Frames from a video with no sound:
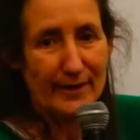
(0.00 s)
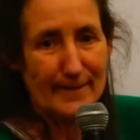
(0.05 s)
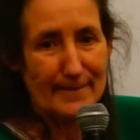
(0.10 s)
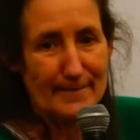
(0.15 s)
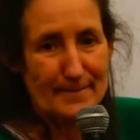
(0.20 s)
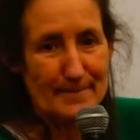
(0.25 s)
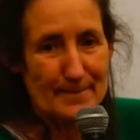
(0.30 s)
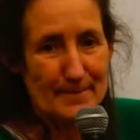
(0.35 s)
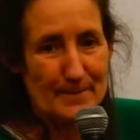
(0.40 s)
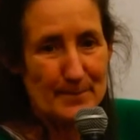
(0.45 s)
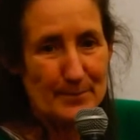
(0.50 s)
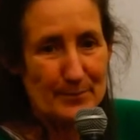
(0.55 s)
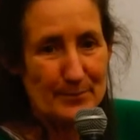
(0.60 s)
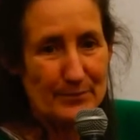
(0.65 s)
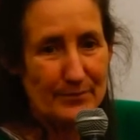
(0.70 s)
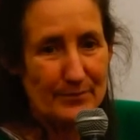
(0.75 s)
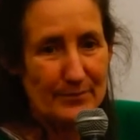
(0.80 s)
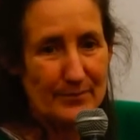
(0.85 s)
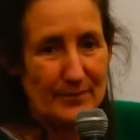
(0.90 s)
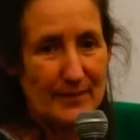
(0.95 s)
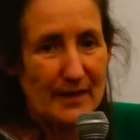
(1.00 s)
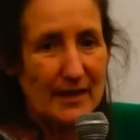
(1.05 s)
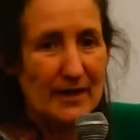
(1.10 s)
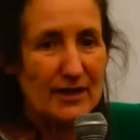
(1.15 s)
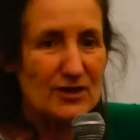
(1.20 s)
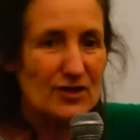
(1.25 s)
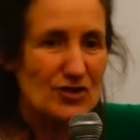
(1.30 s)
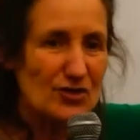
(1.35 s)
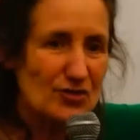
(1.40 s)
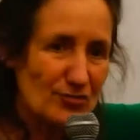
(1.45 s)
Hello everyone, I'm
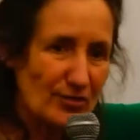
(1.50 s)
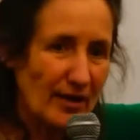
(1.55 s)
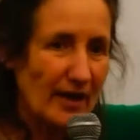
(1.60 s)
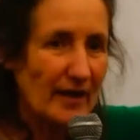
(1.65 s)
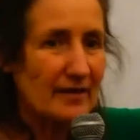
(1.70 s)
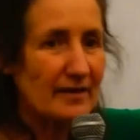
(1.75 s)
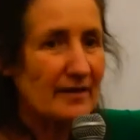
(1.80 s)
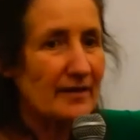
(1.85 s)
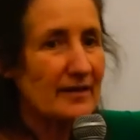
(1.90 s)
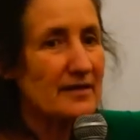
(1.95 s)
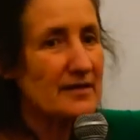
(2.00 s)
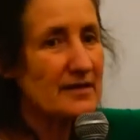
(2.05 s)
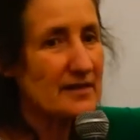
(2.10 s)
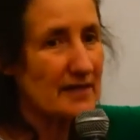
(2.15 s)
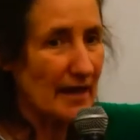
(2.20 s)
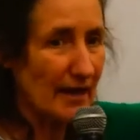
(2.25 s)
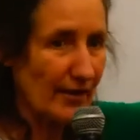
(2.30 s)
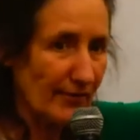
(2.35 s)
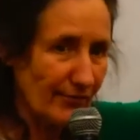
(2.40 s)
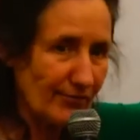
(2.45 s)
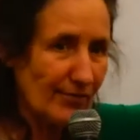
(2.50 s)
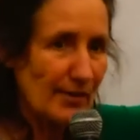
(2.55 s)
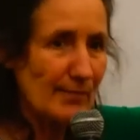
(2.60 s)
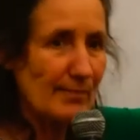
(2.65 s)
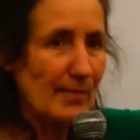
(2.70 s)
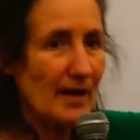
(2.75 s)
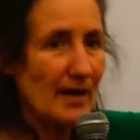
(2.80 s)
Dr. Barbara O'Neill,